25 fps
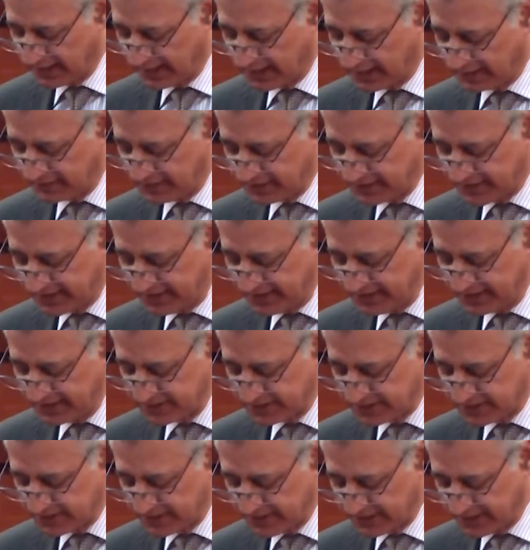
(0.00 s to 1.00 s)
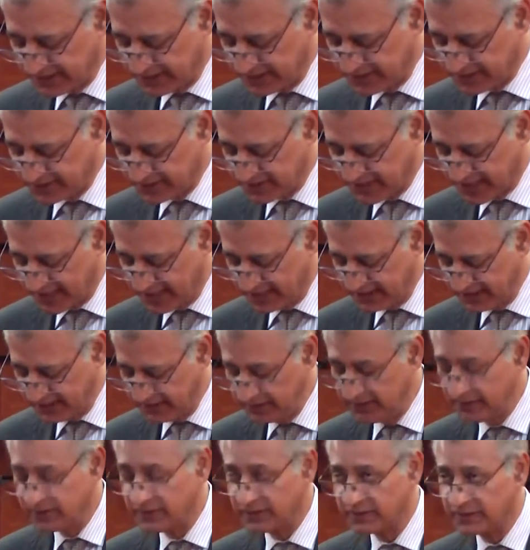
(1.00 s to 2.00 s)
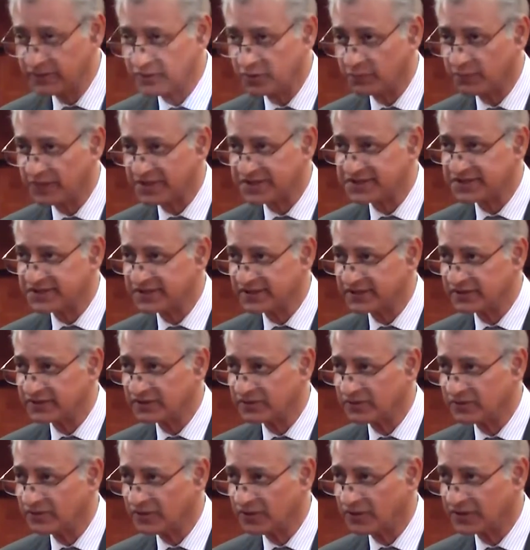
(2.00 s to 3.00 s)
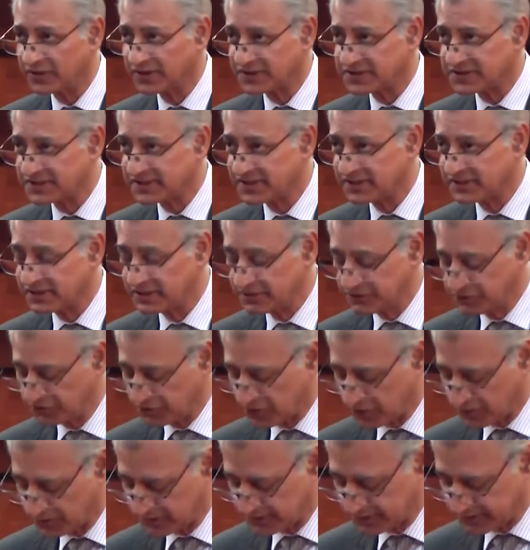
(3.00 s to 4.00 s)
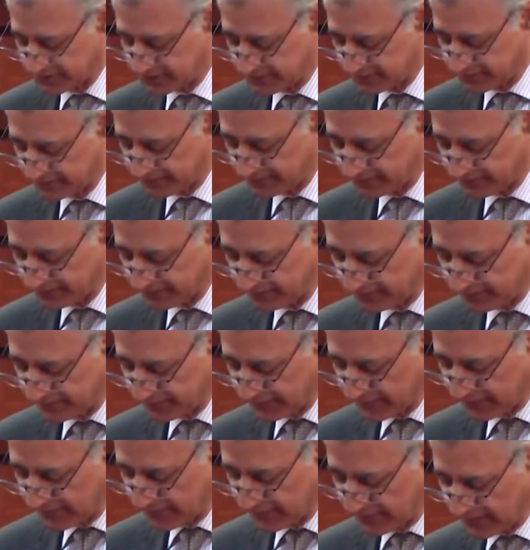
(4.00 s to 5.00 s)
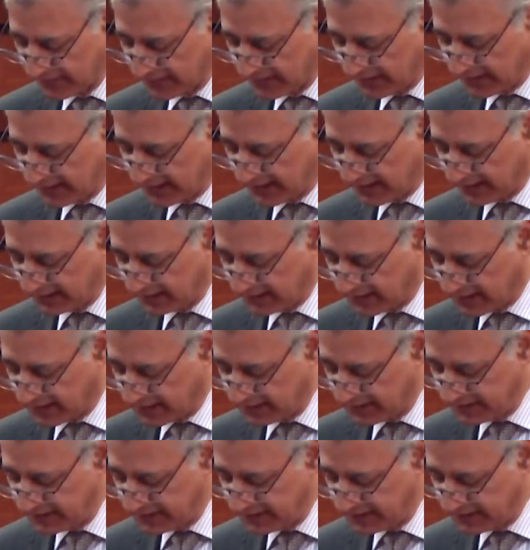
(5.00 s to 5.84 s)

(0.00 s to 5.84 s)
and resilience against any domestic or external shocks, and guard